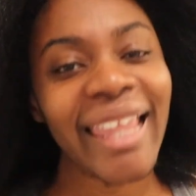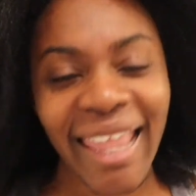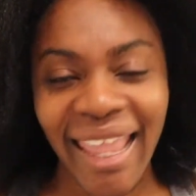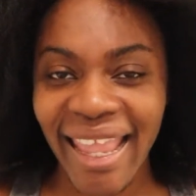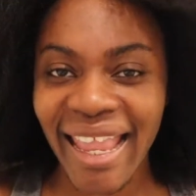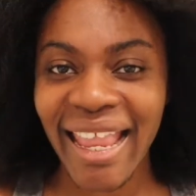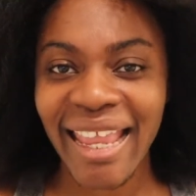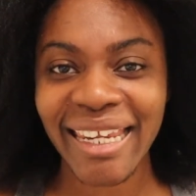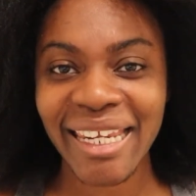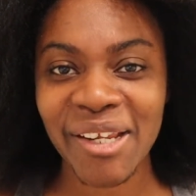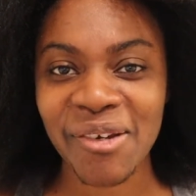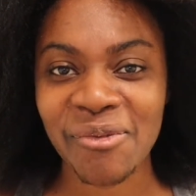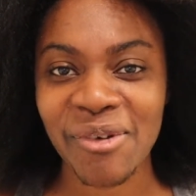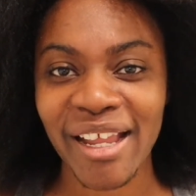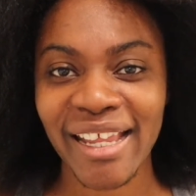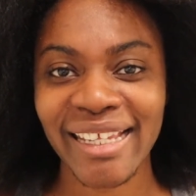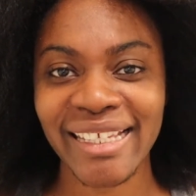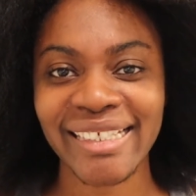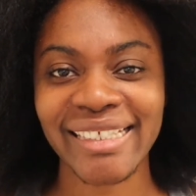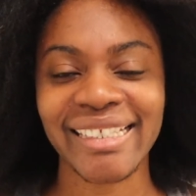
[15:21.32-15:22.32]

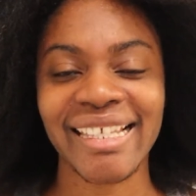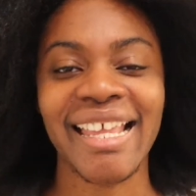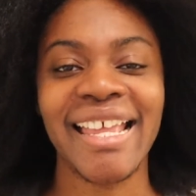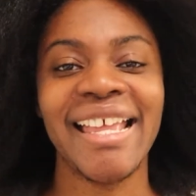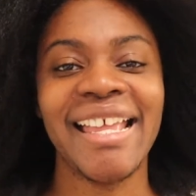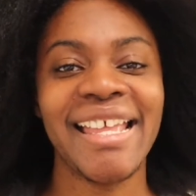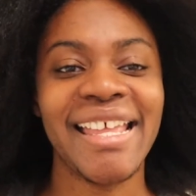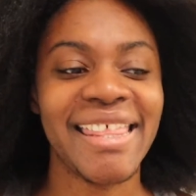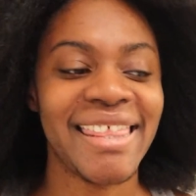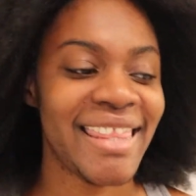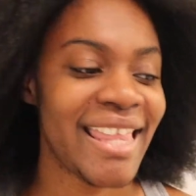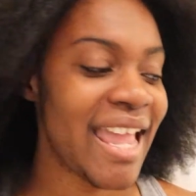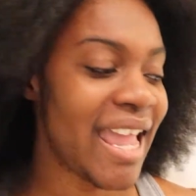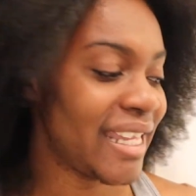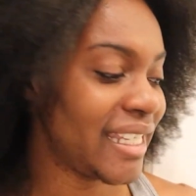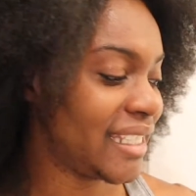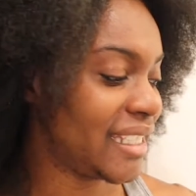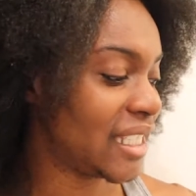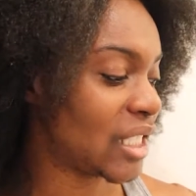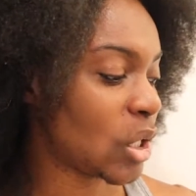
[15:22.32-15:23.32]
anyways,
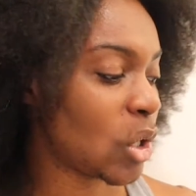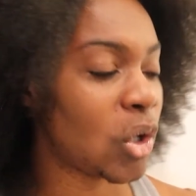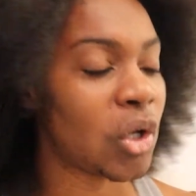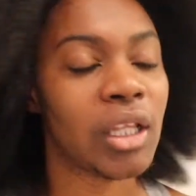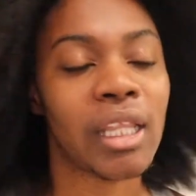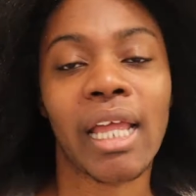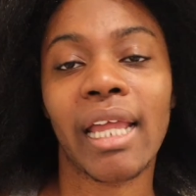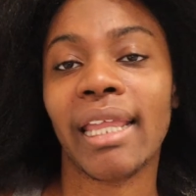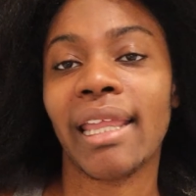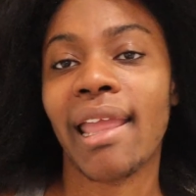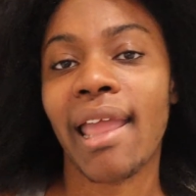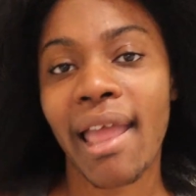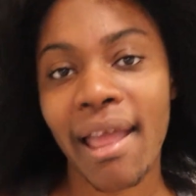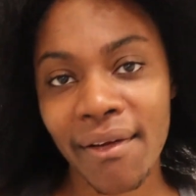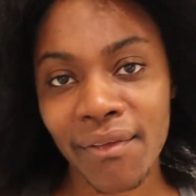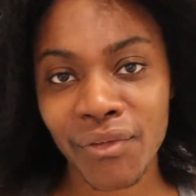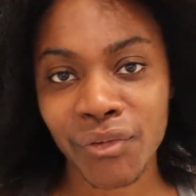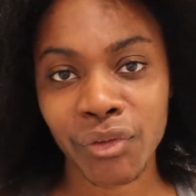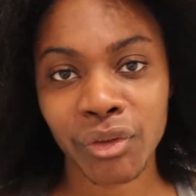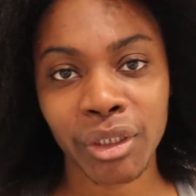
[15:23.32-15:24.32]
that is all I
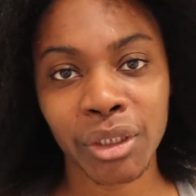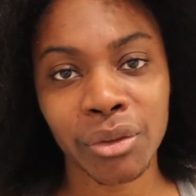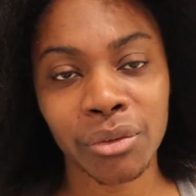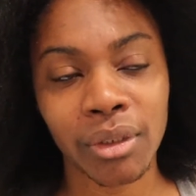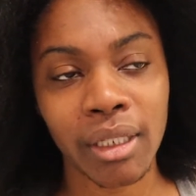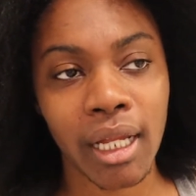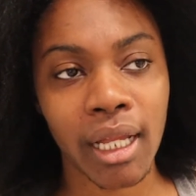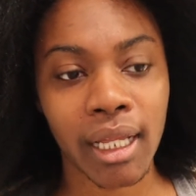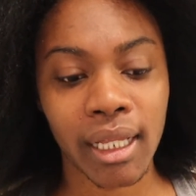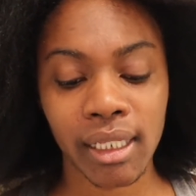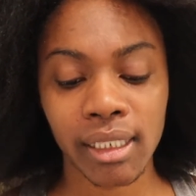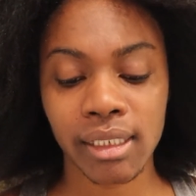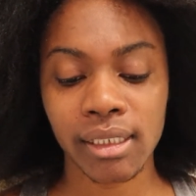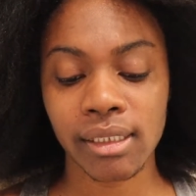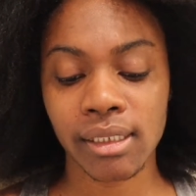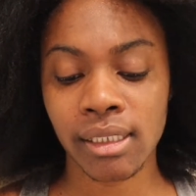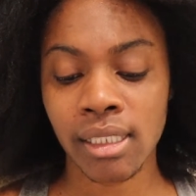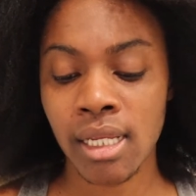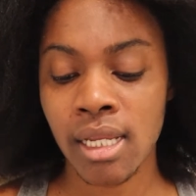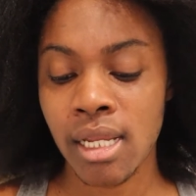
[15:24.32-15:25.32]
have for you
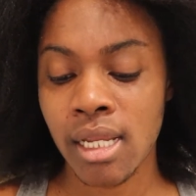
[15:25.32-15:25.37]
guys.